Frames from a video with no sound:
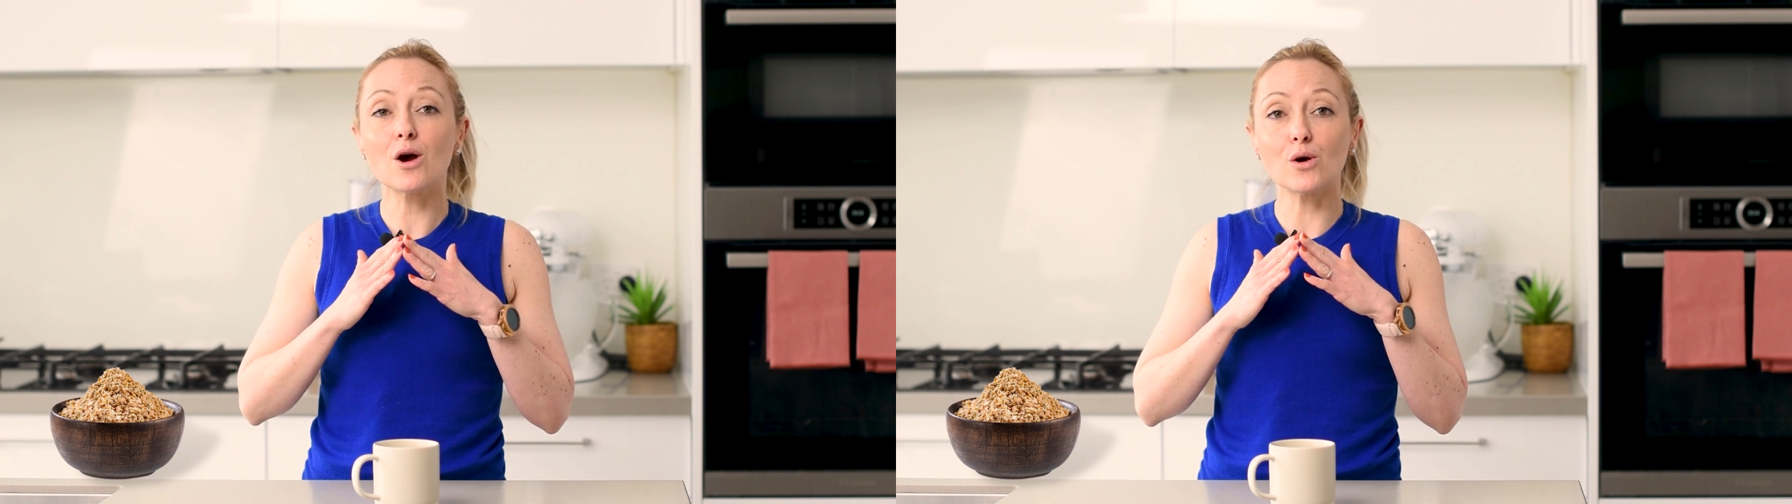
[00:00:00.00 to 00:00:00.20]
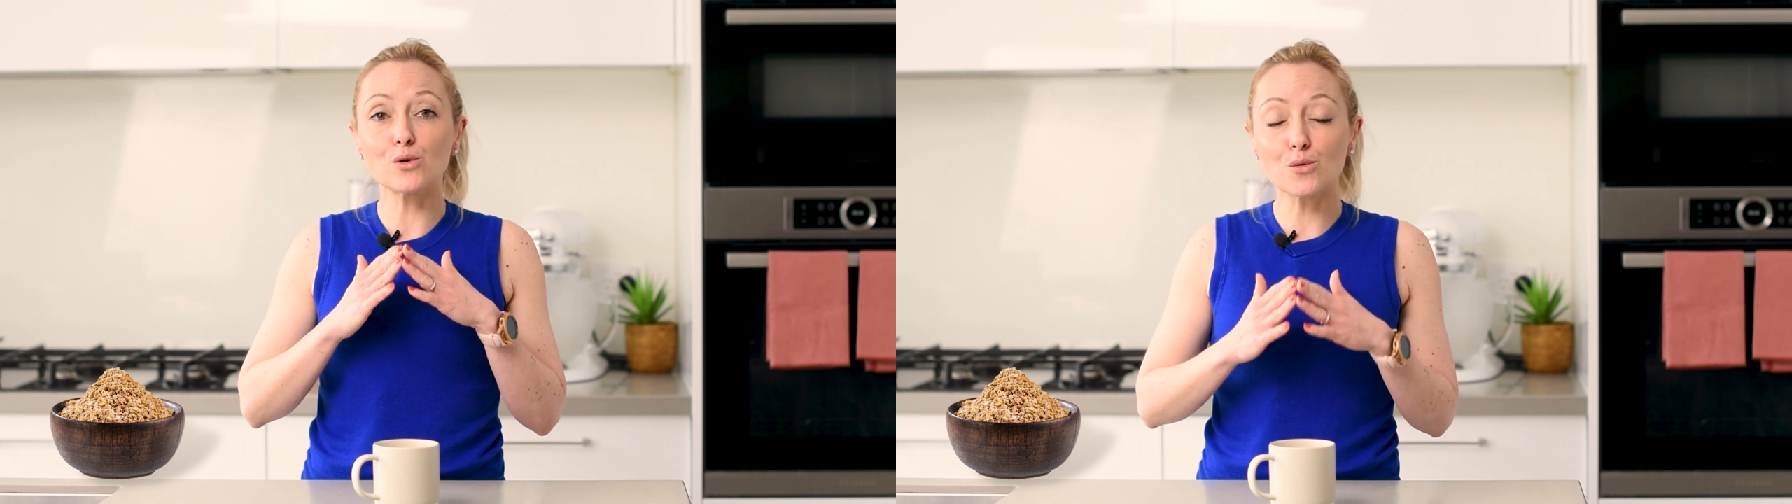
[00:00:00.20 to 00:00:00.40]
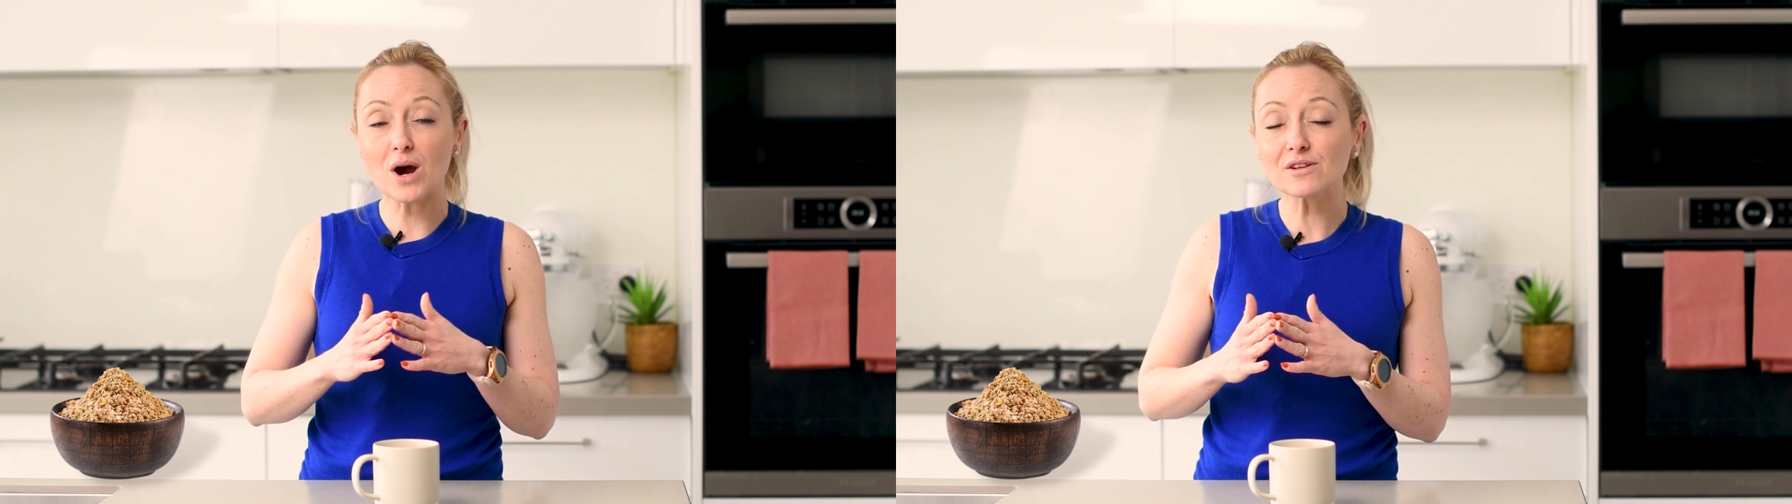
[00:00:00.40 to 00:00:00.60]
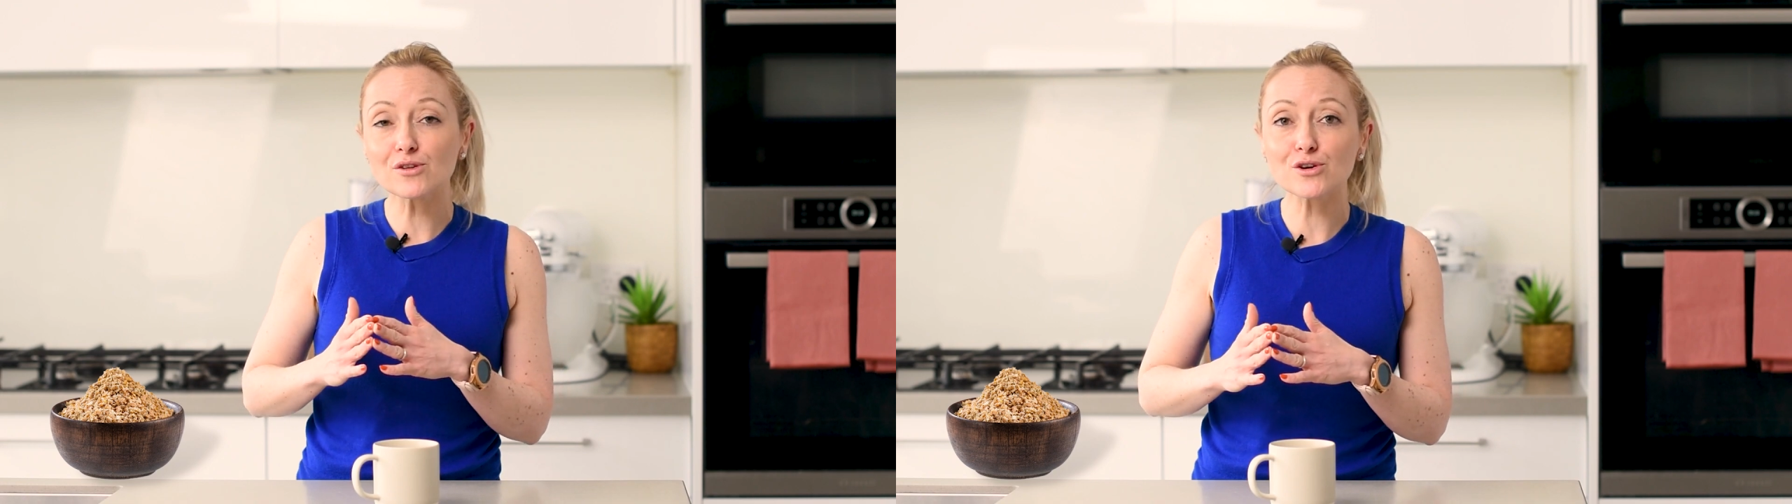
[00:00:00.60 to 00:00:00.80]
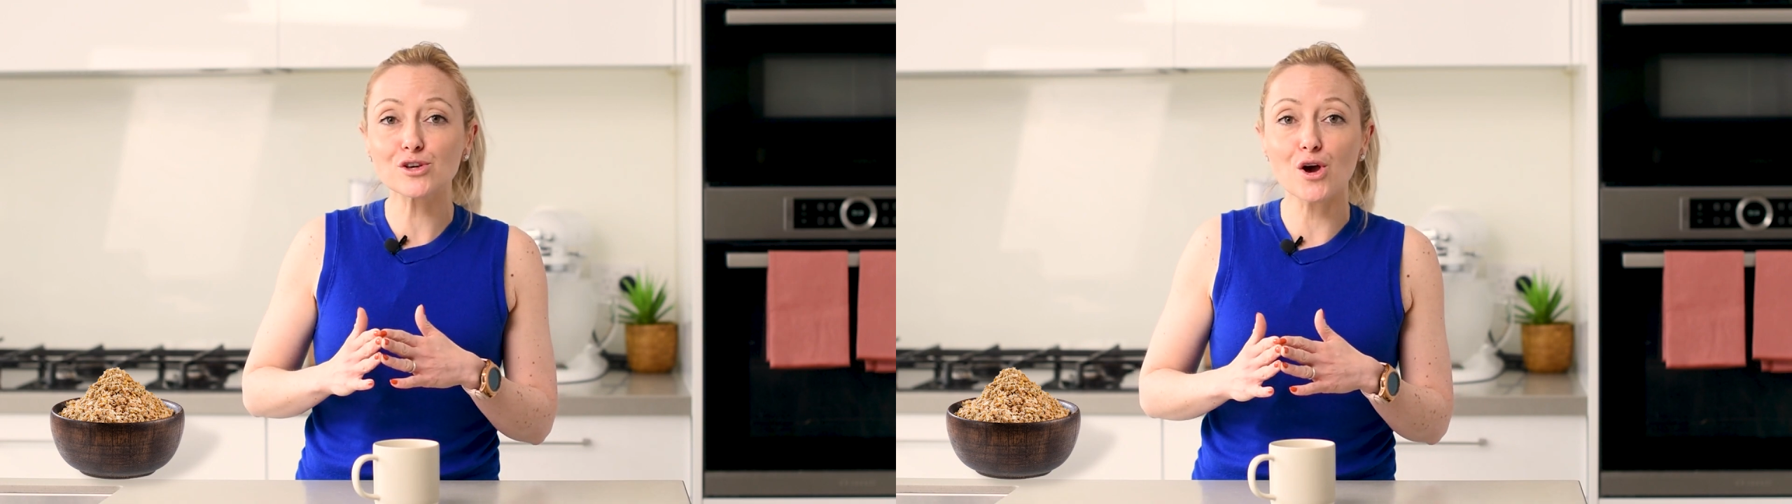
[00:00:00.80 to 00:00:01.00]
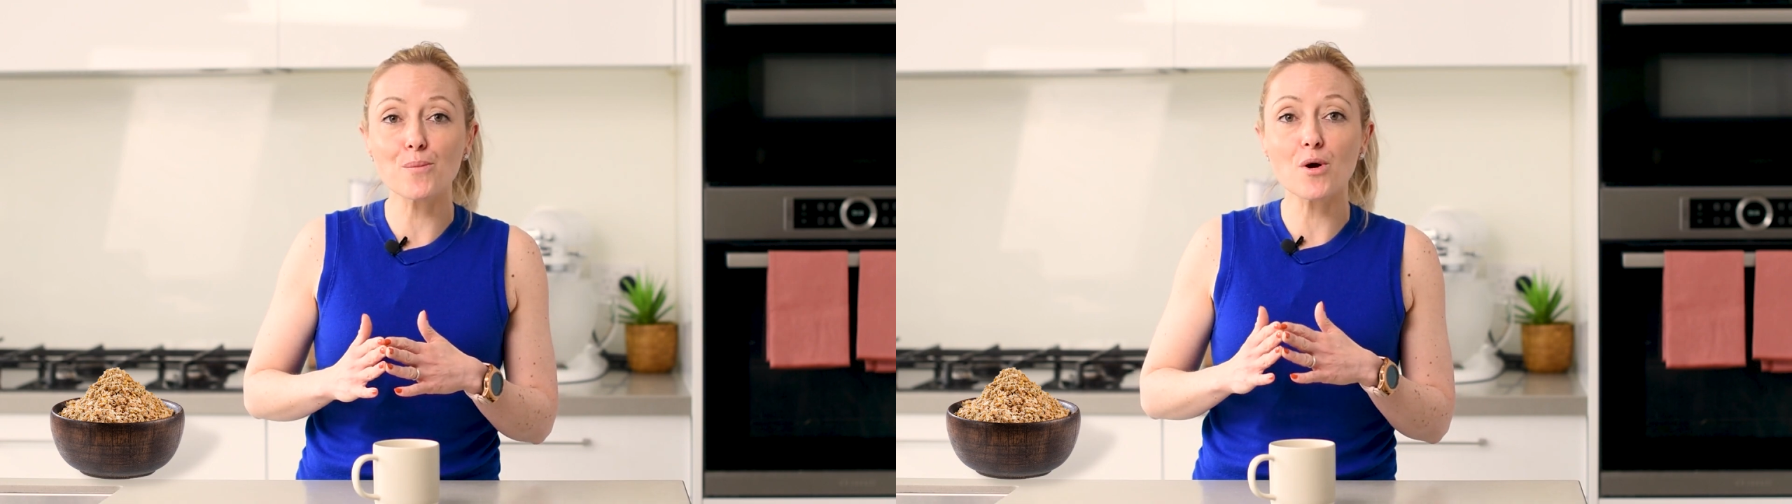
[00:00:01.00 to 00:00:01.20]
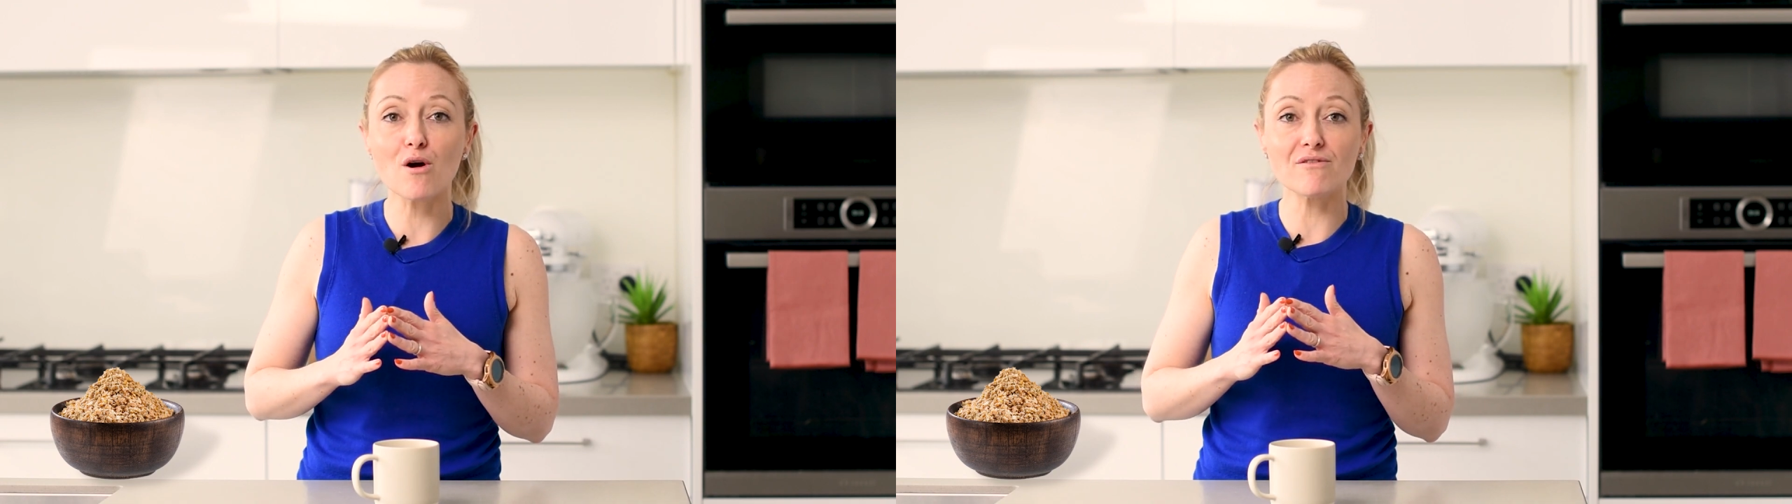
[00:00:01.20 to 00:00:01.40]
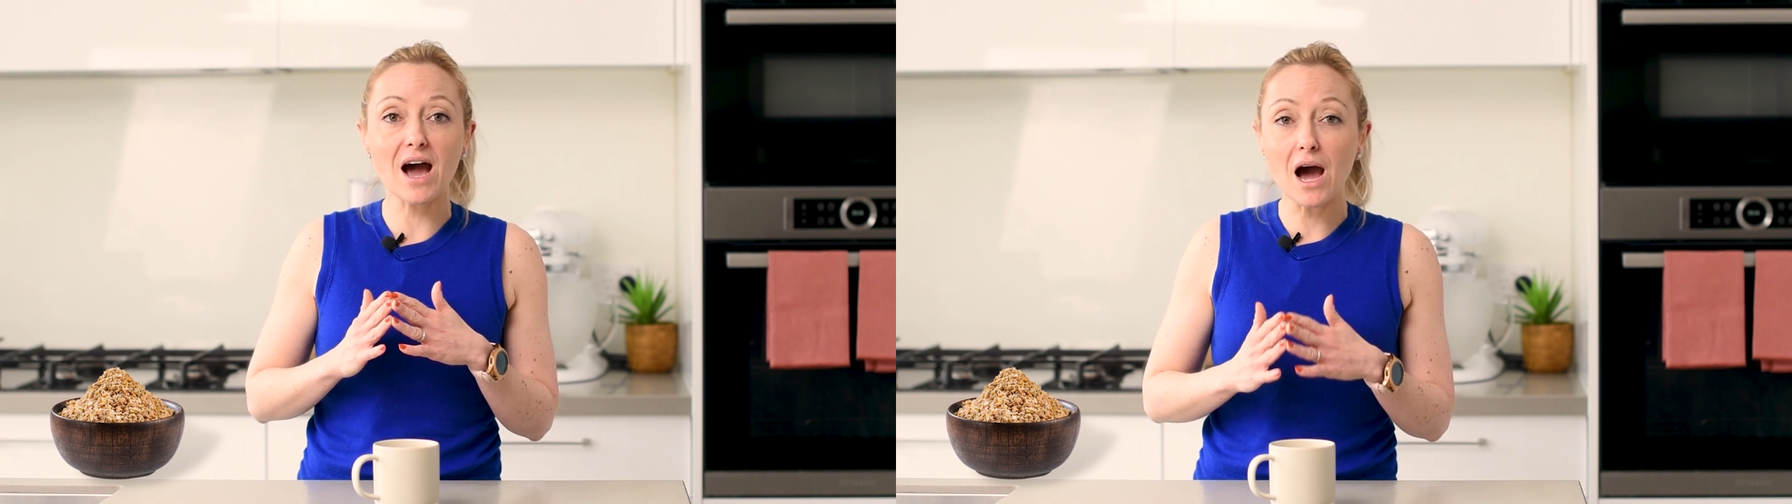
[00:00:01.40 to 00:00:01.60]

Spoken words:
a 1/4 cup of